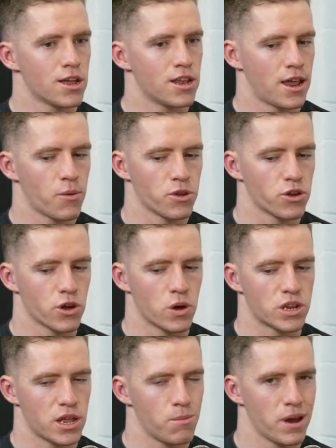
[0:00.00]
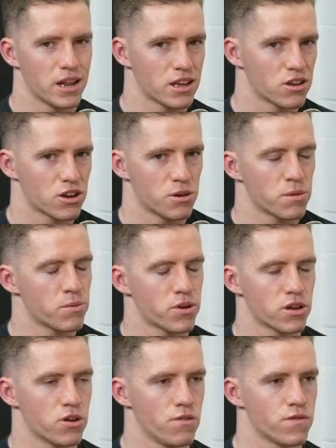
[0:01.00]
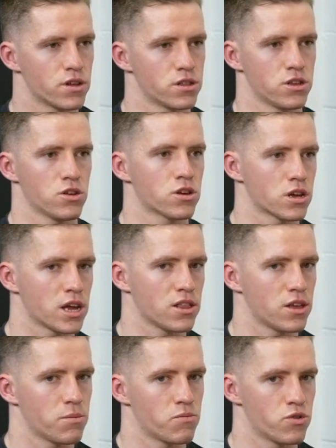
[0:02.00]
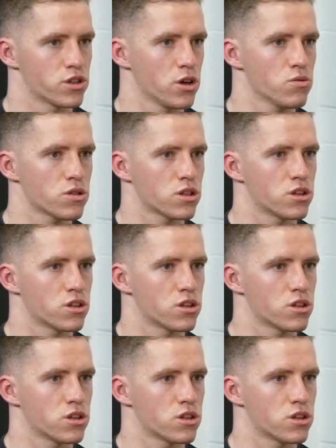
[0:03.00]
like when you go into that meeting, you're going to be pretty confident that you can get them results,